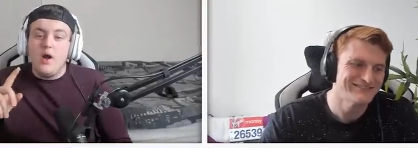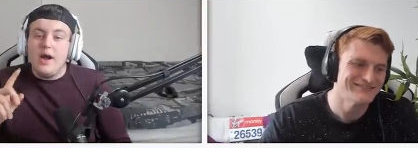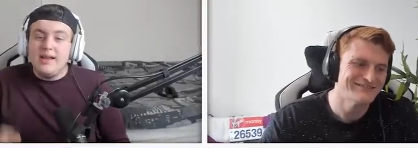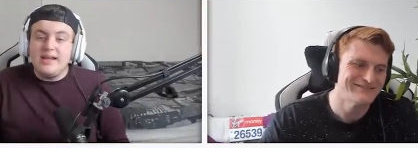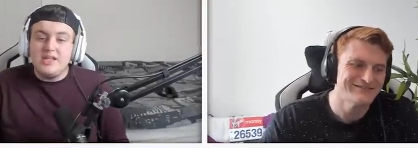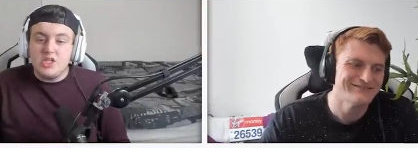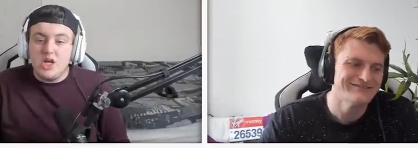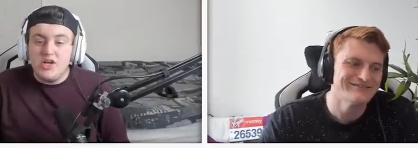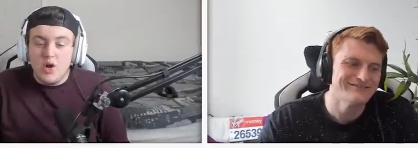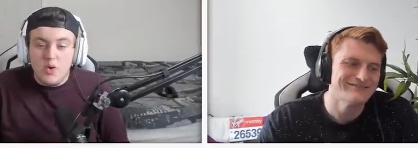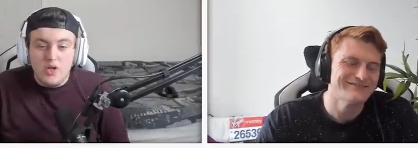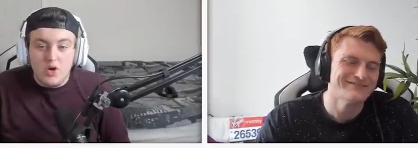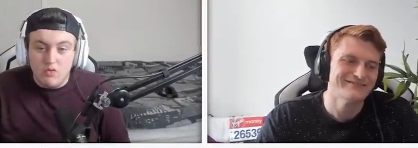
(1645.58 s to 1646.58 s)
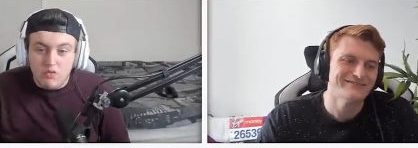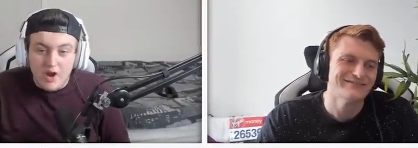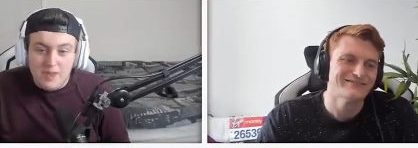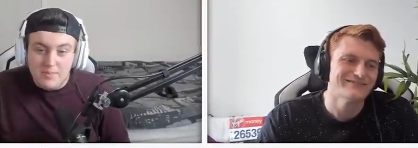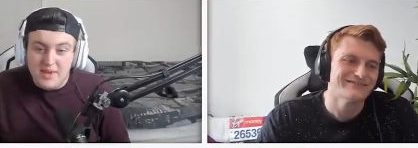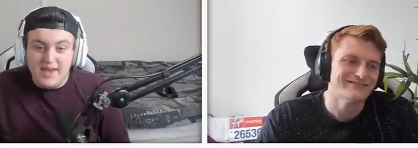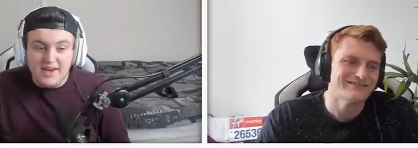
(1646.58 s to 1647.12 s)
Speaker 1: at least I know you're right
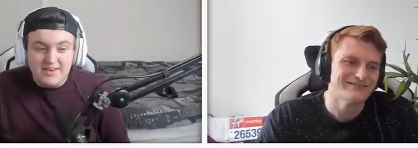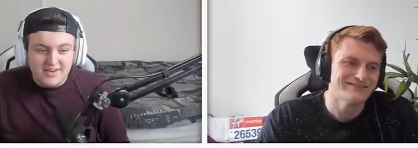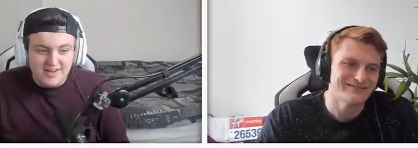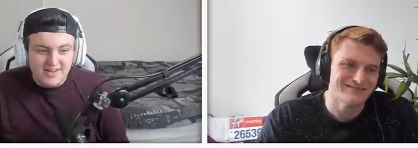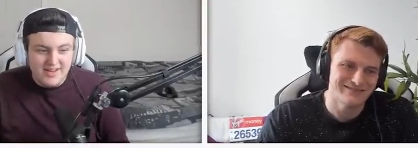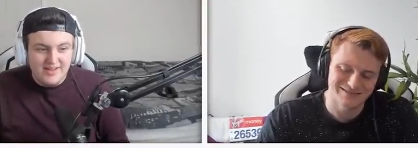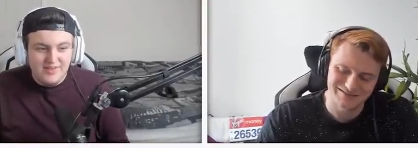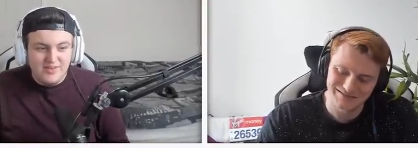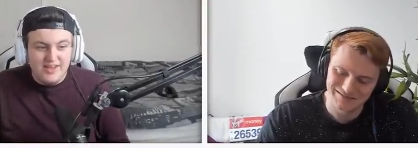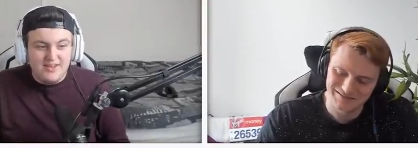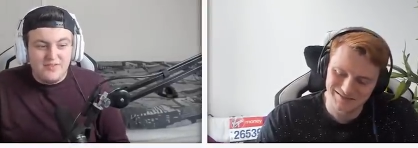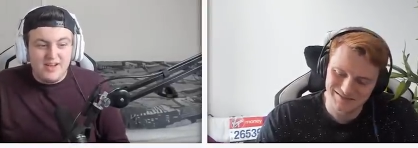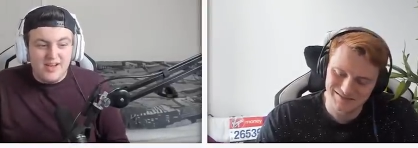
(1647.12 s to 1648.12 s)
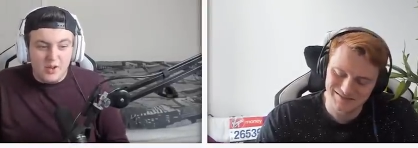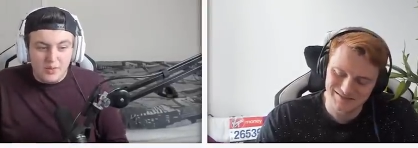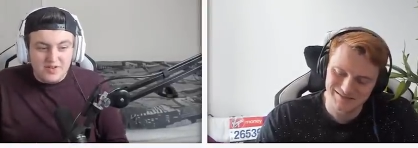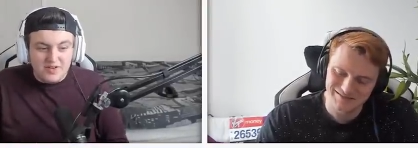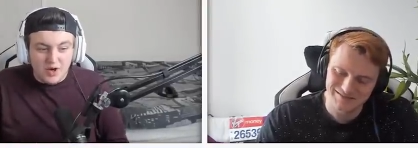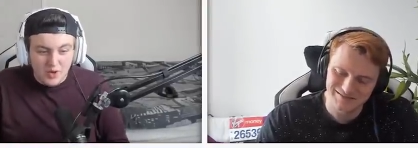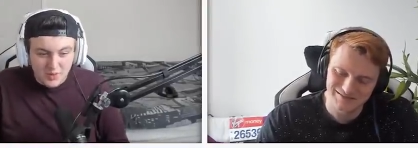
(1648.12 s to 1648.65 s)
mid. It's
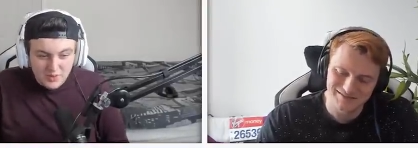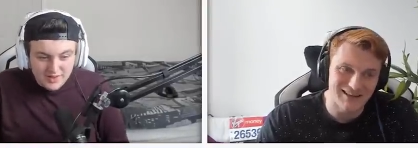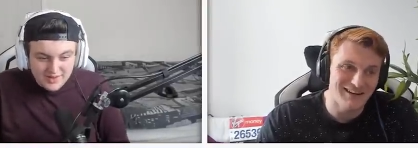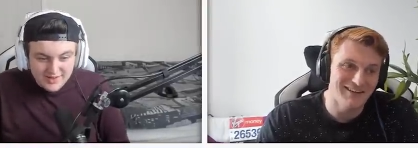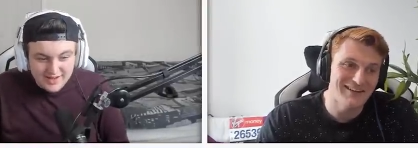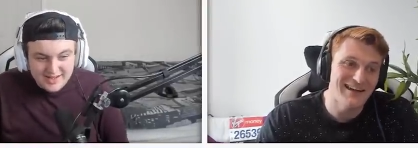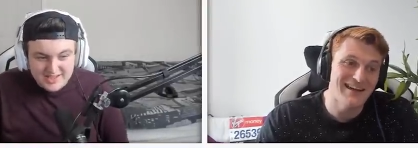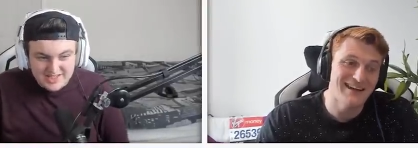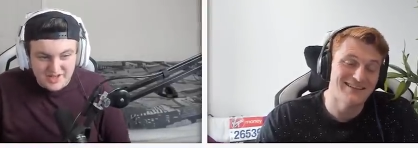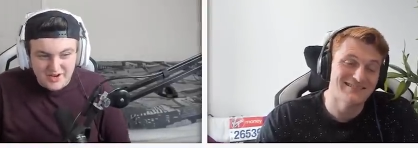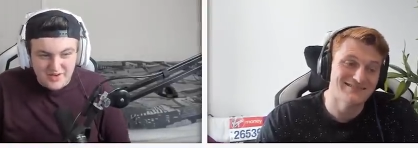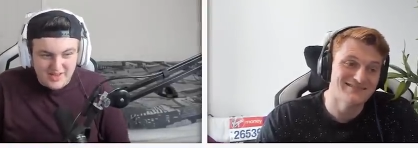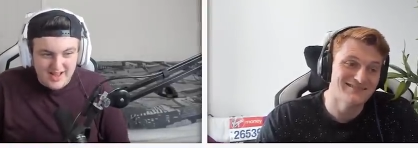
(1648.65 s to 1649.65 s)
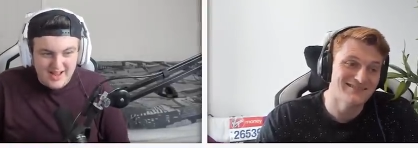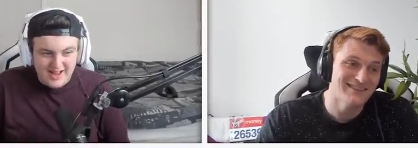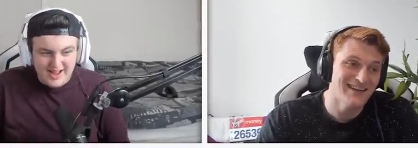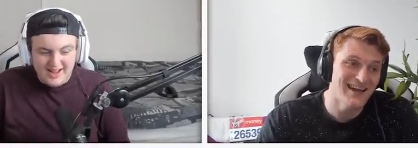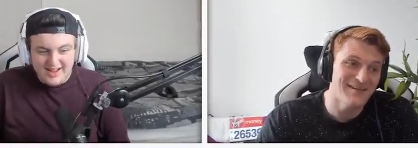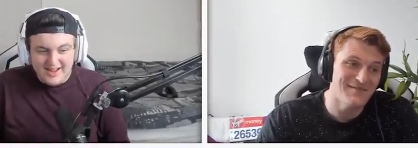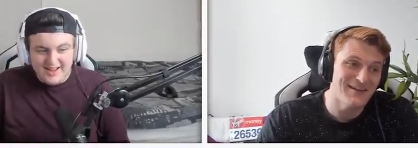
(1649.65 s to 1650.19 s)
Veloso. Oh, at yeah. least I know that.
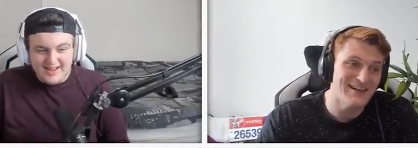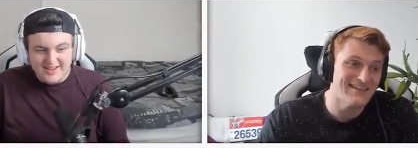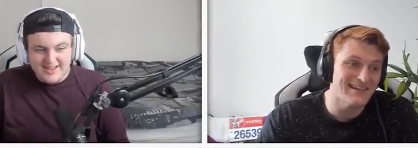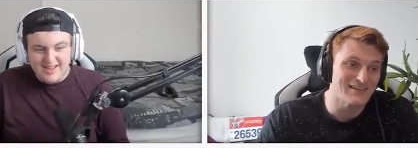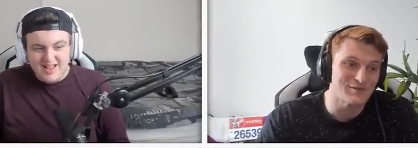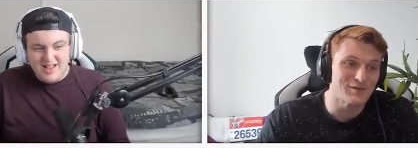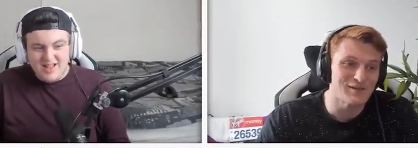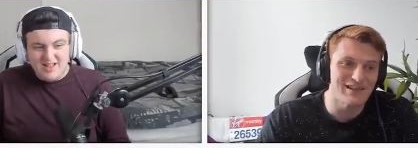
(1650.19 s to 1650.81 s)
Yeah,
Speaker 2: mate. That's what